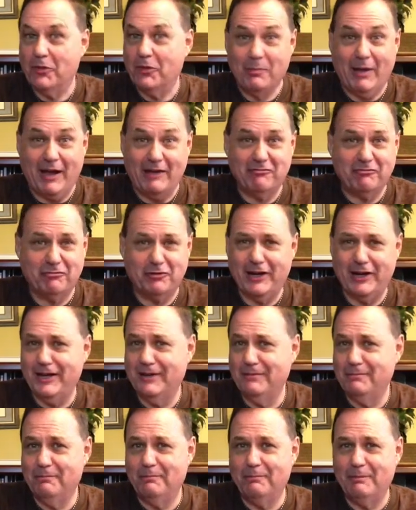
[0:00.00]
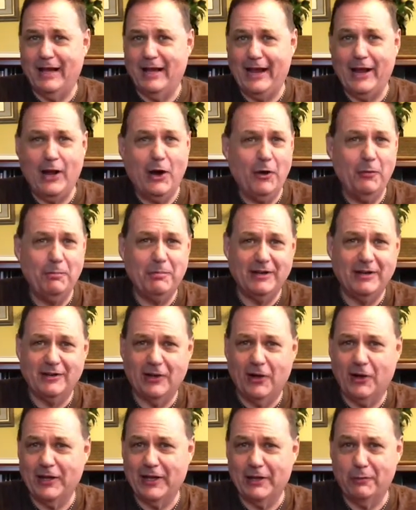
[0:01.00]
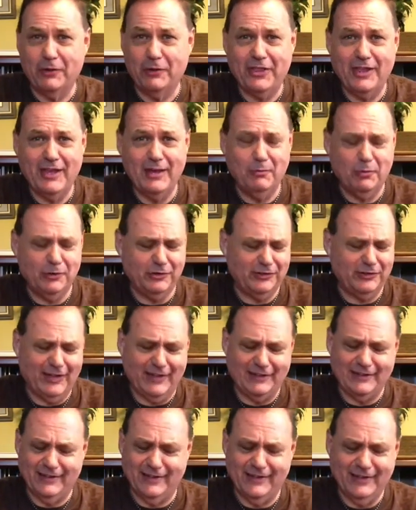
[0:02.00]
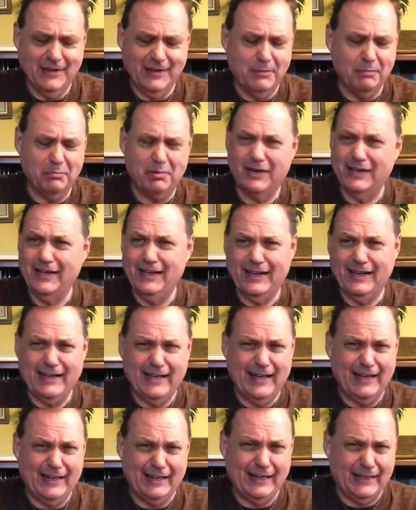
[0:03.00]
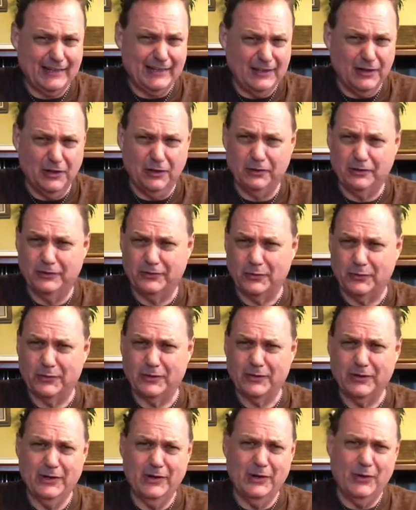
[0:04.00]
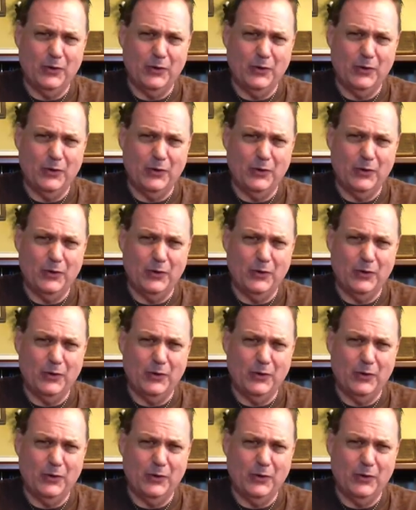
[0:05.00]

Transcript: With my friend, my hope in talking with him was not to bring any kind of guilt or